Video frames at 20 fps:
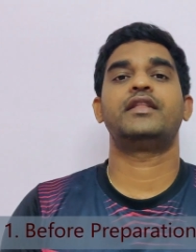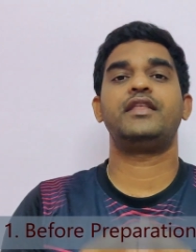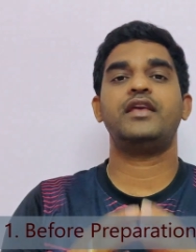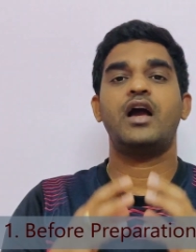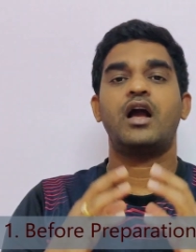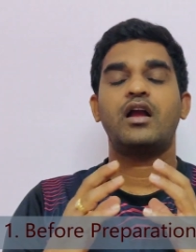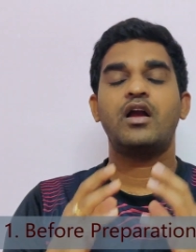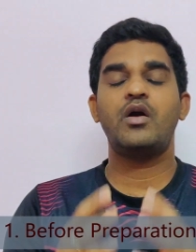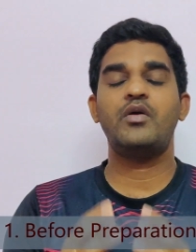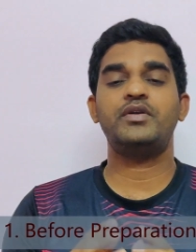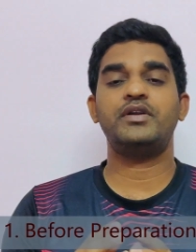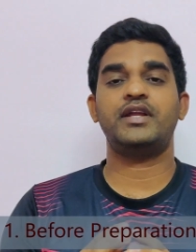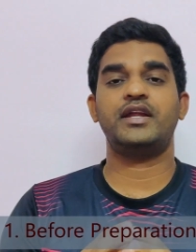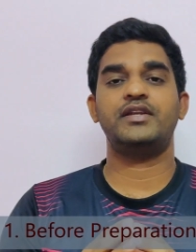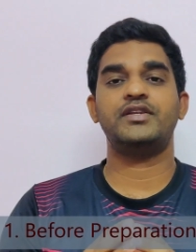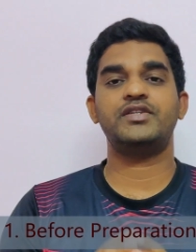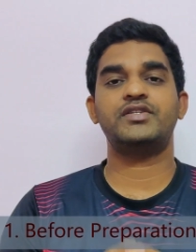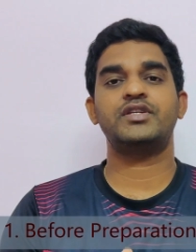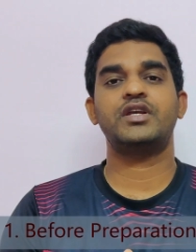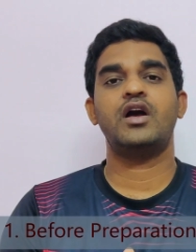the
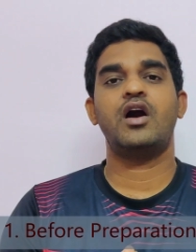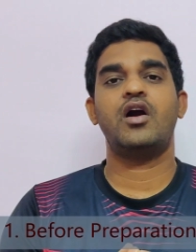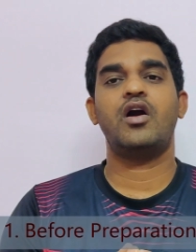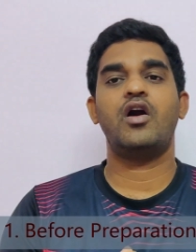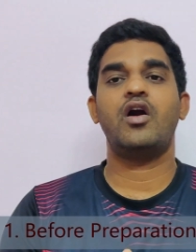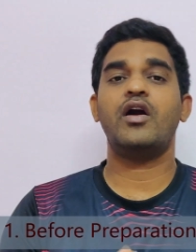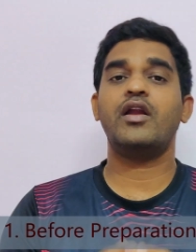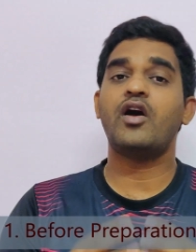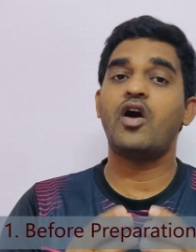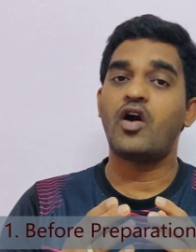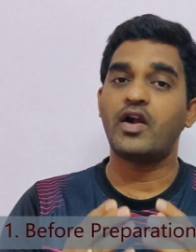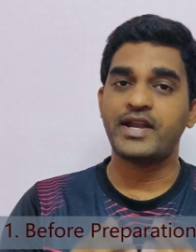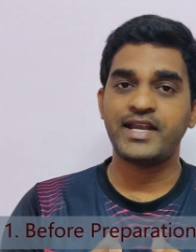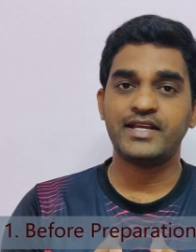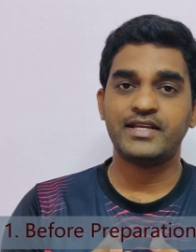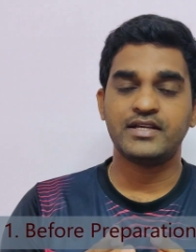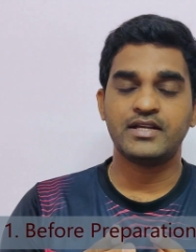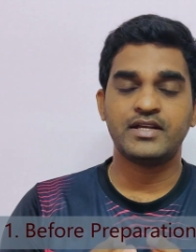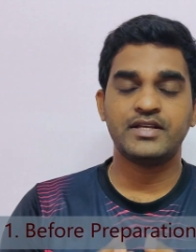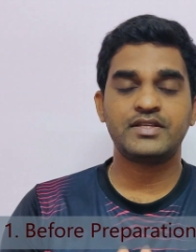accountants or
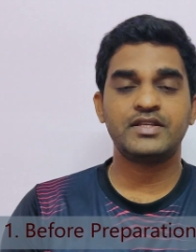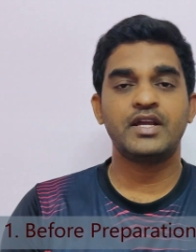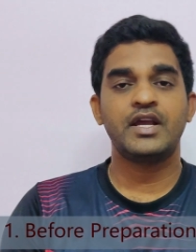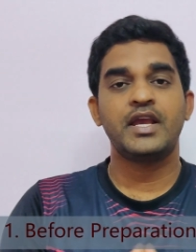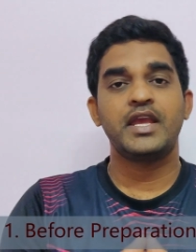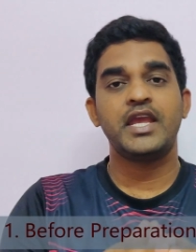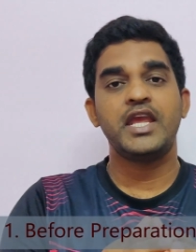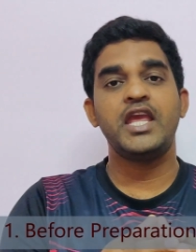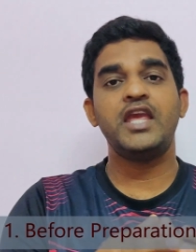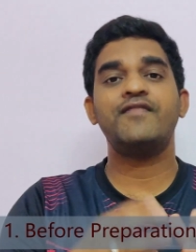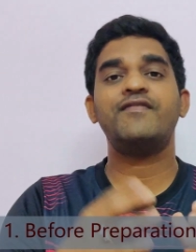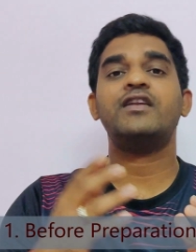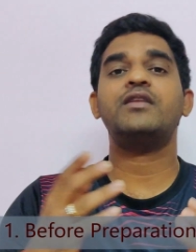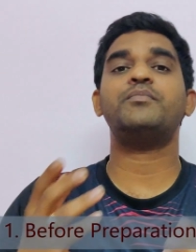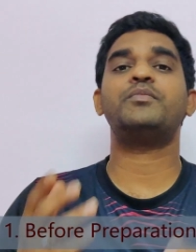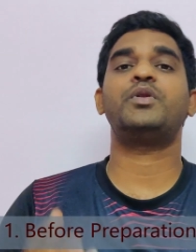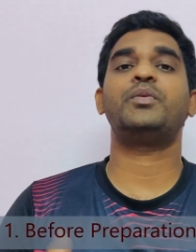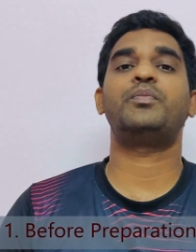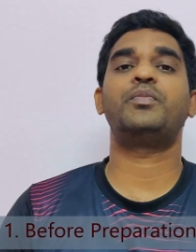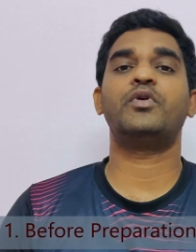auditors,
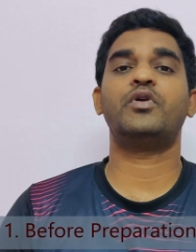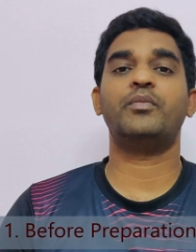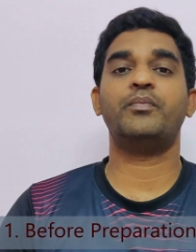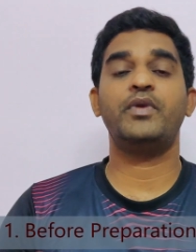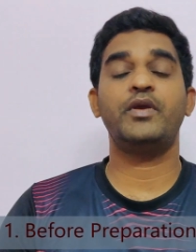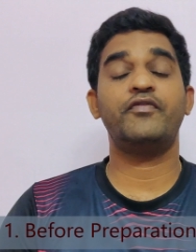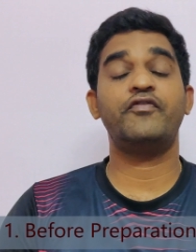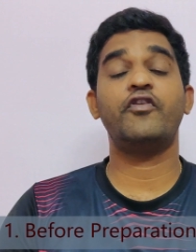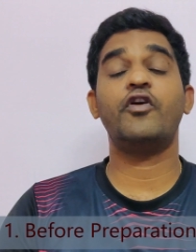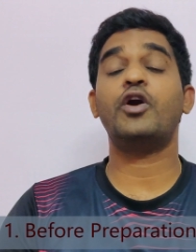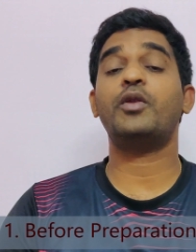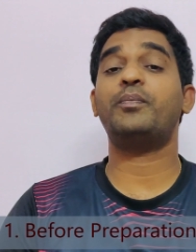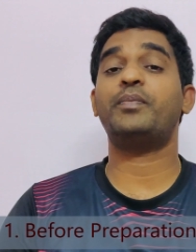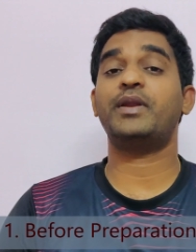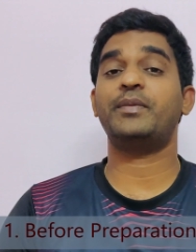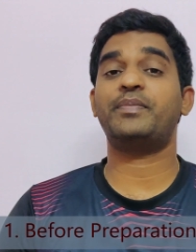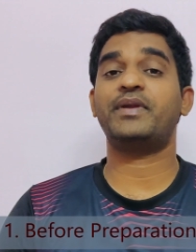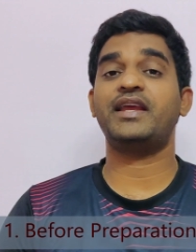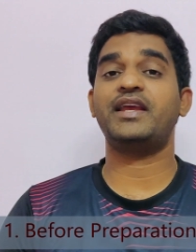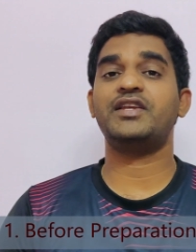even
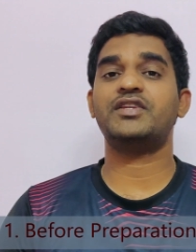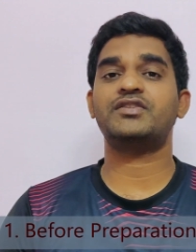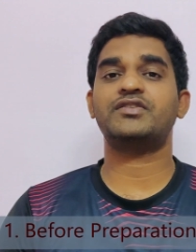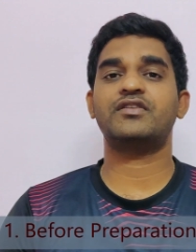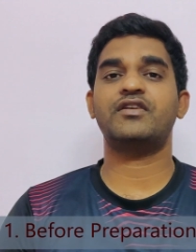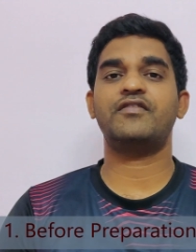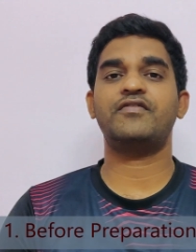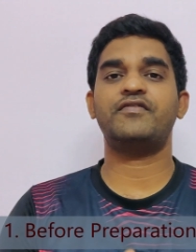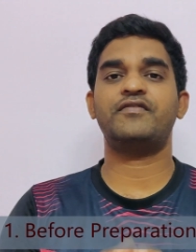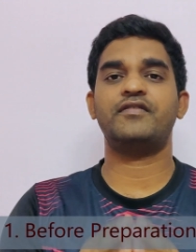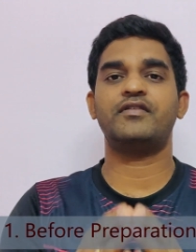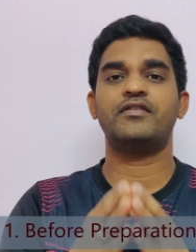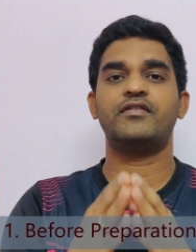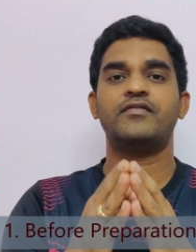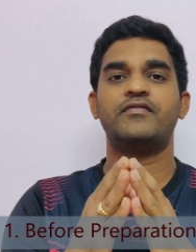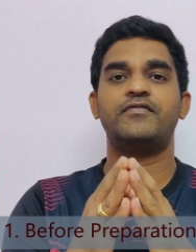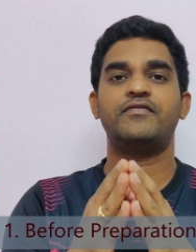before preparation of